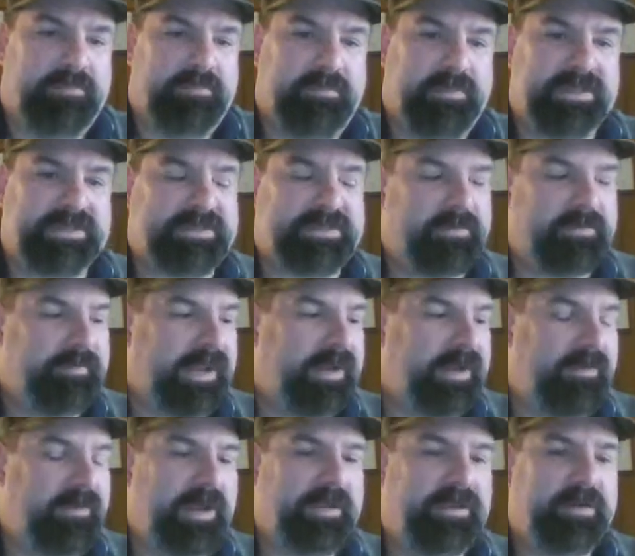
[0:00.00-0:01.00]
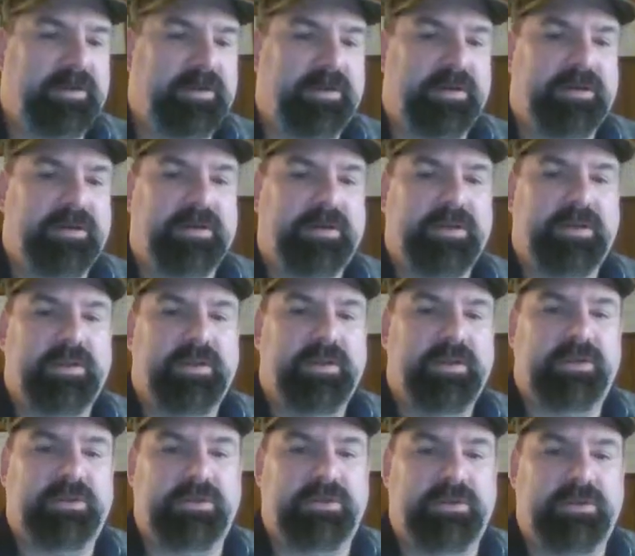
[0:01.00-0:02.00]
Mayweather,
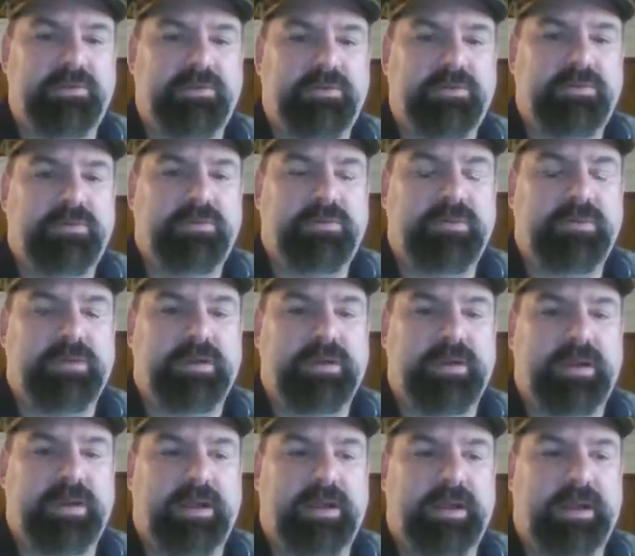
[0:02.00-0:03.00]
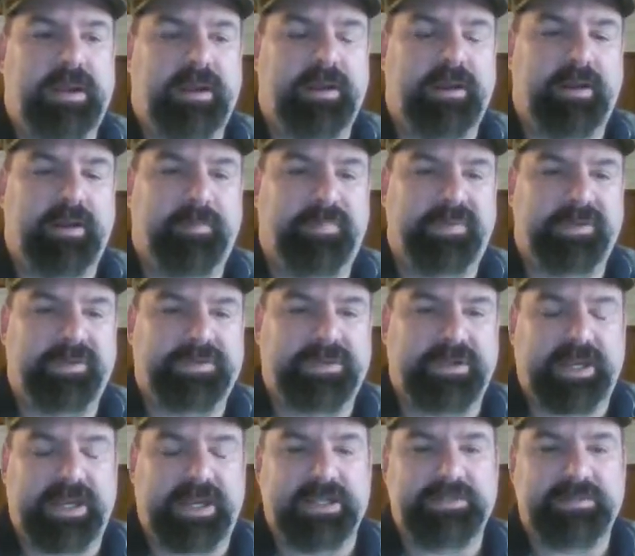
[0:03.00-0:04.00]
you are going to put
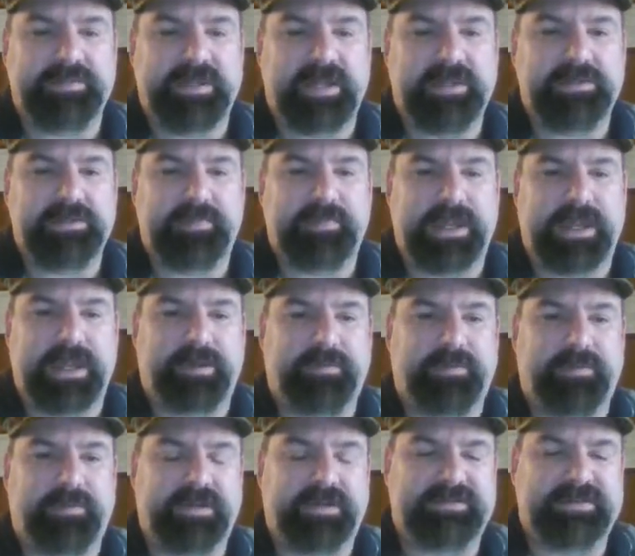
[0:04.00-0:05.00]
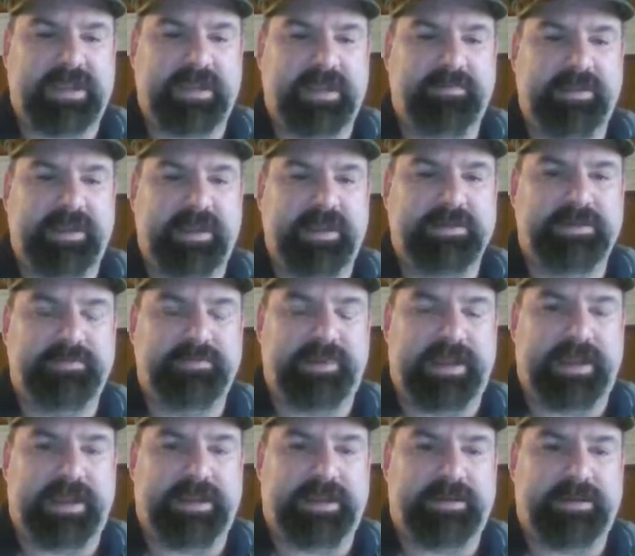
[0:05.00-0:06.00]
your hands behind your back. We're going to tie them behind your
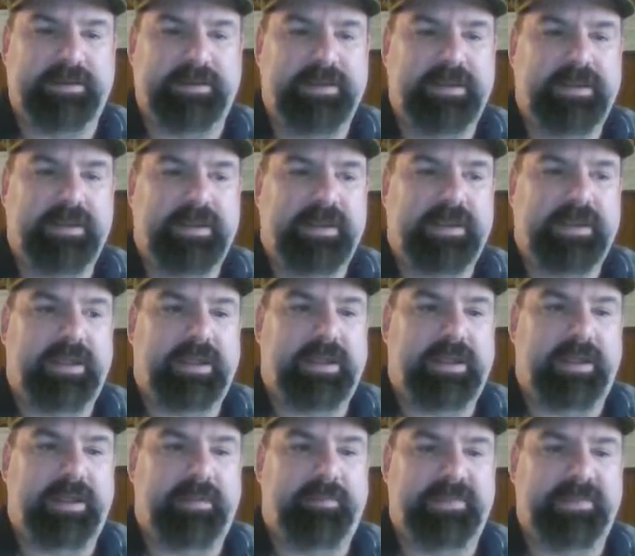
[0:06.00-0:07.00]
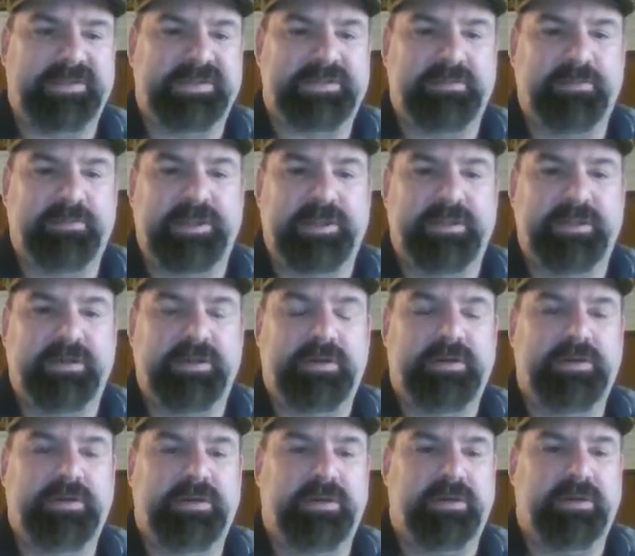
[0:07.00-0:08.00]
back. And Mr.
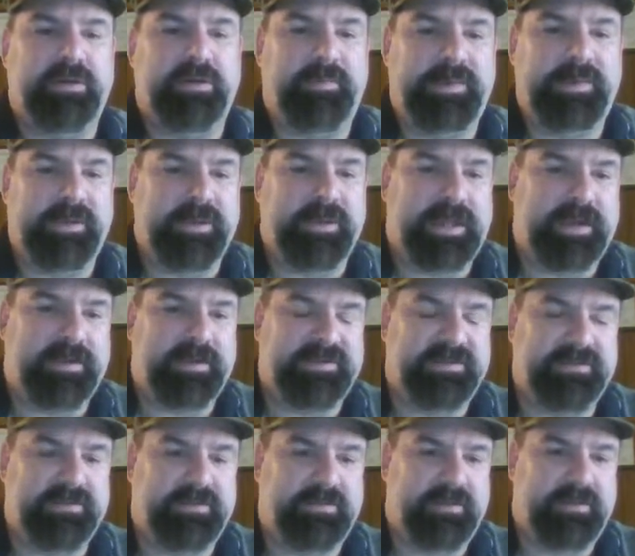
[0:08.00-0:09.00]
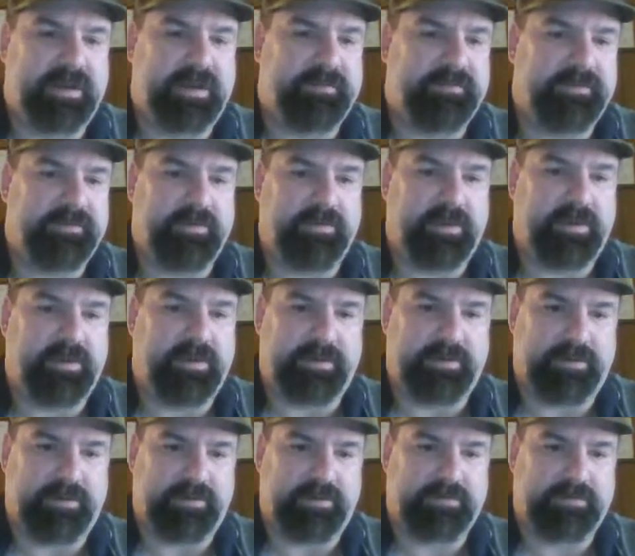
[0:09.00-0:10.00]
Wheeler, you're going to be allowed to do whatever you
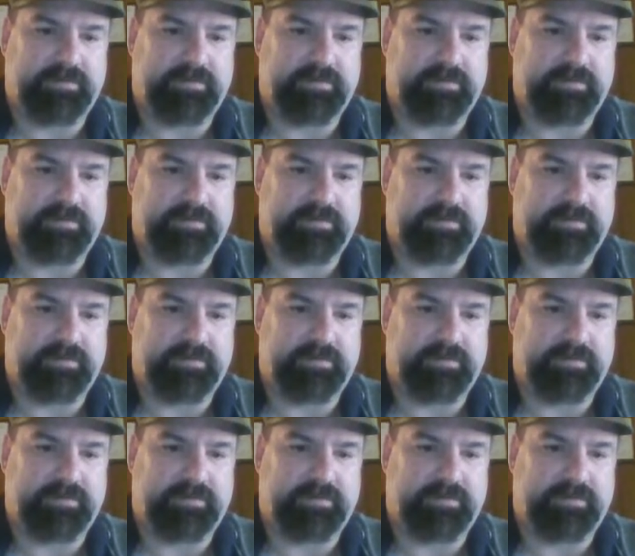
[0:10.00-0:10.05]
want to do.